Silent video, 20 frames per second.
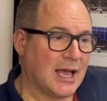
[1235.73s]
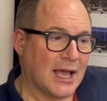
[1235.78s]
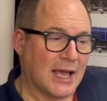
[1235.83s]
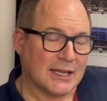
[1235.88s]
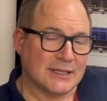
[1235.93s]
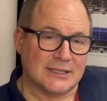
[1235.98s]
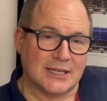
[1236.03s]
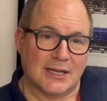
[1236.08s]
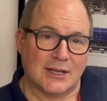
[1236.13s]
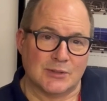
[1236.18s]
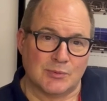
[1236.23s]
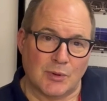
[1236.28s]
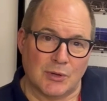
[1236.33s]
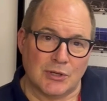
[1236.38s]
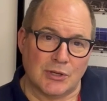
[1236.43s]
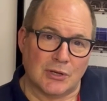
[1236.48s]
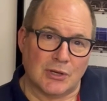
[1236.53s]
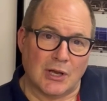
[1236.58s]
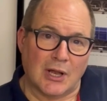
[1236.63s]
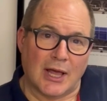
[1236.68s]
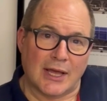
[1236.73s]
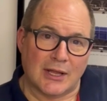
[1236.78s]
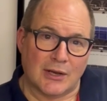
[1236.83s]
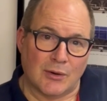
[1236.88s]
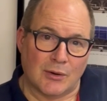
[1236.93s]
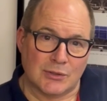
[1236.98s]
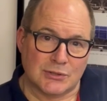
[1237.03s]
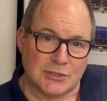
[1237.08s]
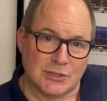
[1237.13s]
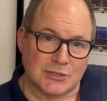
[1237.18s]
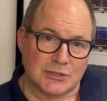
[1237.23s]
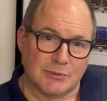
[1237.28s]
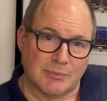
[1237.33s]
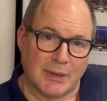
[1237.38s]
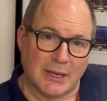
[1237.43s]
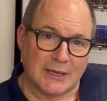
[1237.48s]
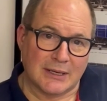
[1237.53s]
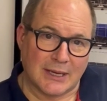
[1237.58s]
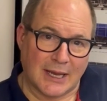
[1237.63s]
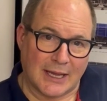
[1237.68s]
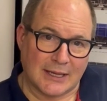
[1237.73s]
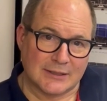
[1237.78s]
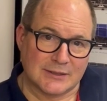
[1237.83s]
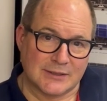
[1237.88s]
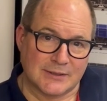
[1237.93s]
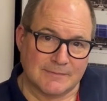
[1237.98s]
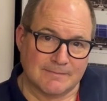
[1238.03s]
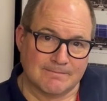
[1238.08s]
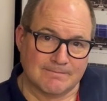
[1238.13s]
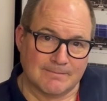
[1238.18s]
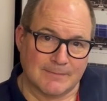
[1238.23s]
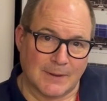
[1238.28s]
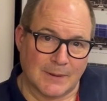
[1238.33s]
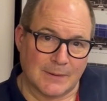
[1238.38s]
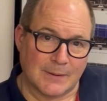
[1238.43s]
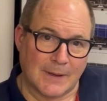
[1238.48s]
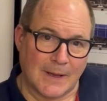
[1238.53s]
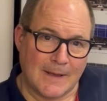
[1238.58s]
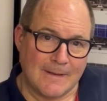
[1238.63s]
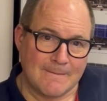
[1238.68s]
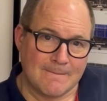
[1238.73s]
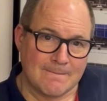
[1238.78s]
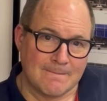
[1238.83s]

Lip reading: and tell us what you'd like an auction to make next. Okay.